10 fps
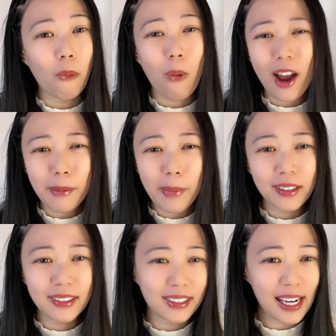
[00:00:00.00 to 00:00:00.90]
Why am
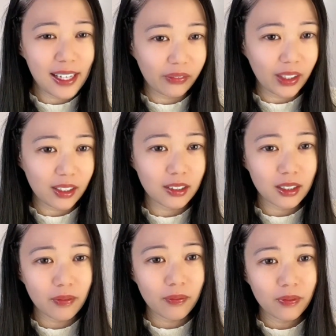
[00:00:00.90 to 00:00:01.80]
I saying
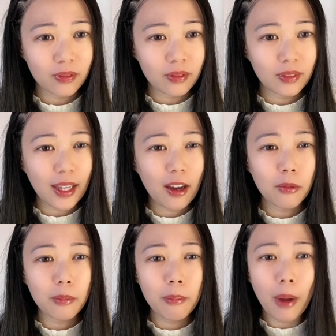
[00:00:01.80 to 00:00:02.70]
this?
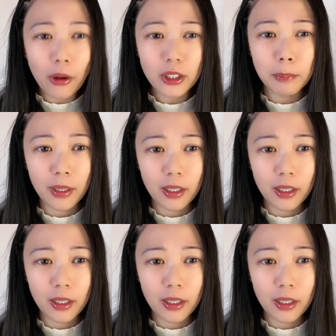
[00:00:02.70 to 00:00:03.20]
Now, most